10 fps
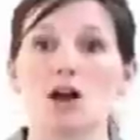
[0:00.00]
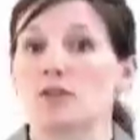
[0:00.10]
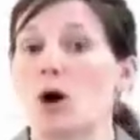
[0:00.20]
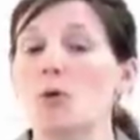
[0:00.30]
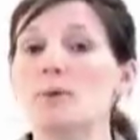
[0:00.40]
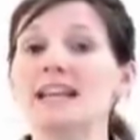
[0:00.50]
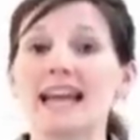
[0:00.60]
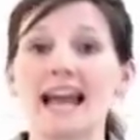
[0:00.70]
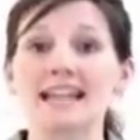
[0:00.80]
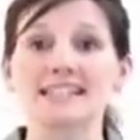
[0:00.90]
From opening
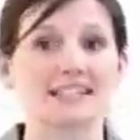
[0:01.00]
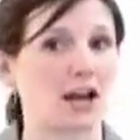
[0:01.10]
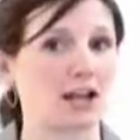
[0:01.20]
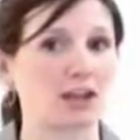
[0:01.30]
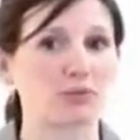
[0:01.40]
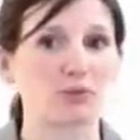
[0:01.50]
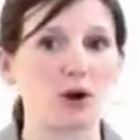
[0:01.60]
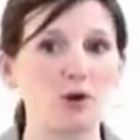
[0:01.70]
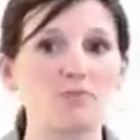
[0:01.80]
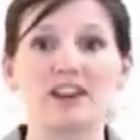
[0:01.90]
cans to cutting through
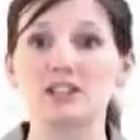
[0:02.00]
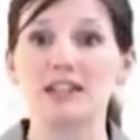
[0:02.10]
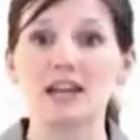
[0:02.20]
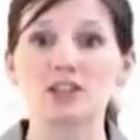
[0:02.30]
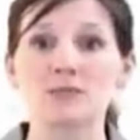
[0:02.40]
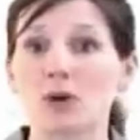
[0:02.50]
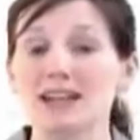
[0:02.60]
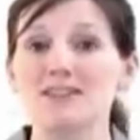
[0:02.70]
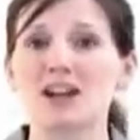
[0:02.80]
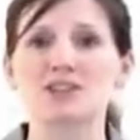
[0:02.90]
rope, vegetation, or
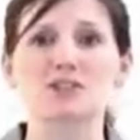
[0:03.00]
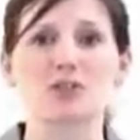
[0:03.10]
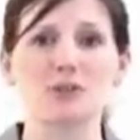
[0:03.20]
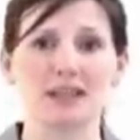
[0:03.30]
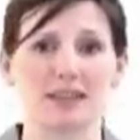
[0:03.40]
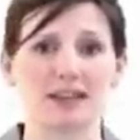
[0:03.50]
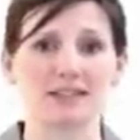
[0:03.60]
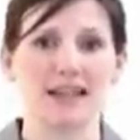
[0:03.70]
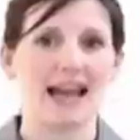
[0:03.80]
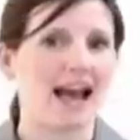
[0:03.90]
even unscrewing
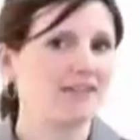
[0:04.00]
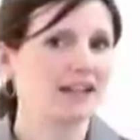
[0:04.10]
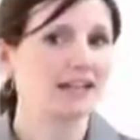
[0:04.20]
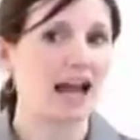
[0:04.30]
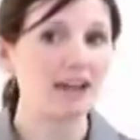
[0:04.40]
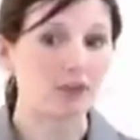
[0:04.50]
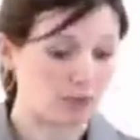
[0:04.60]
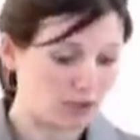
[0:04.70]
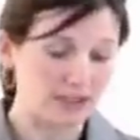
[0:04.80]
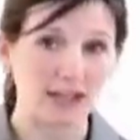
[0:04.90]
things, having a knife or
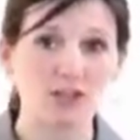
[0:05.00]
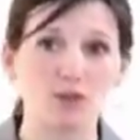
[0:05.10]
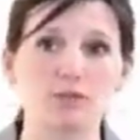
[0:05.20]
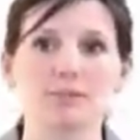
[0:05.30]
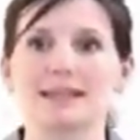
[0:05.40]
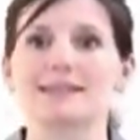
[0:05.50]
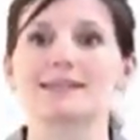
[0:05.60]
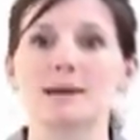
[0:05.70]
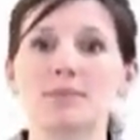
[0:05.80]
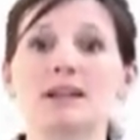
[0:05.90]
a multi-tool is
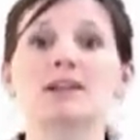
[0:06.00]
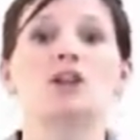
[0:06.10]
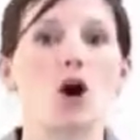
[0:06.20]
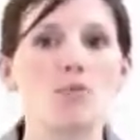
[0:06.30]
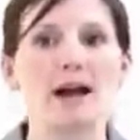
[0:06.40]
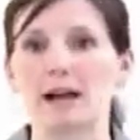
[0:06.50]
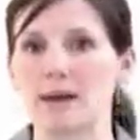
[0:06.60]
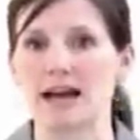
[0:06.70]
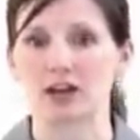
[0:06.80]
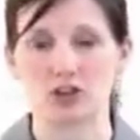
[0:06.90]
something no
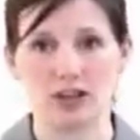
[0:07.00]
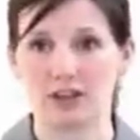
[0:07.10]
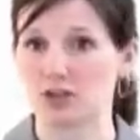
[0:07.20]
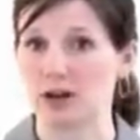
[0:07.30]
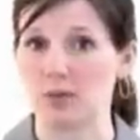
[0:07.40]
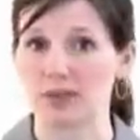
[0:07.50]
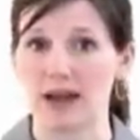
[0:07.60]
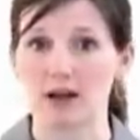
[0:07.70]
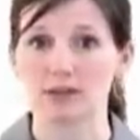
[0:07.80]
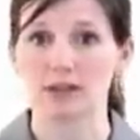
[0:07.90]
backpacker should hit the trail
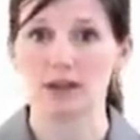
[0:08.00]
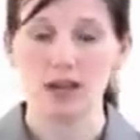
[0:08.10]
without.